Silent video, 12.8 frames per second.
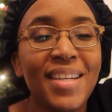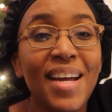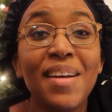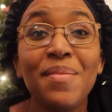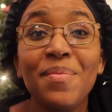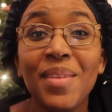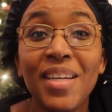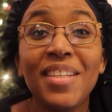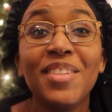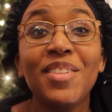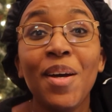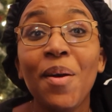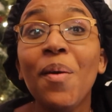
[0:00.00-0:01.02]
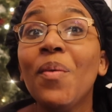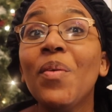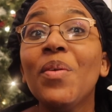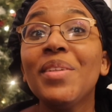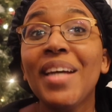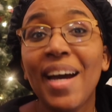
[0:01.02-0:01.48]
I am like so
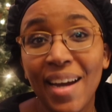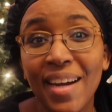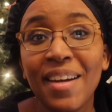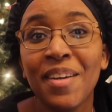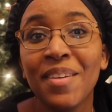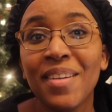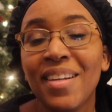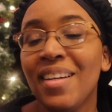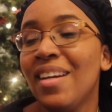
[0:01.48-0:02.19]
tired.